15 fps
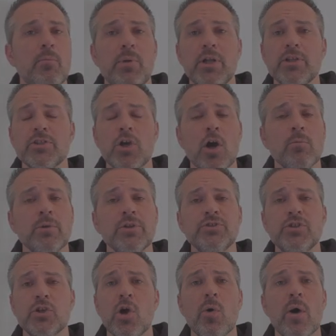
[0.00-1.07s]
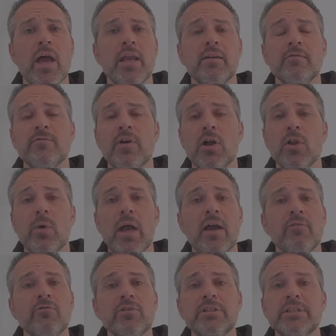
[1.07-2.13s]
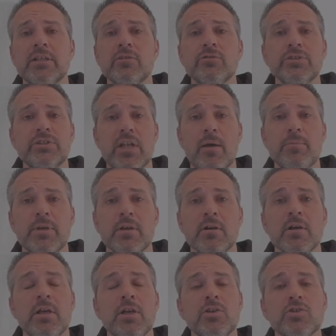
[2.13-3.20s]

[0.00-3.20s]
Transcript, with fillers: but it's harmless to go ahead and follow every single step here.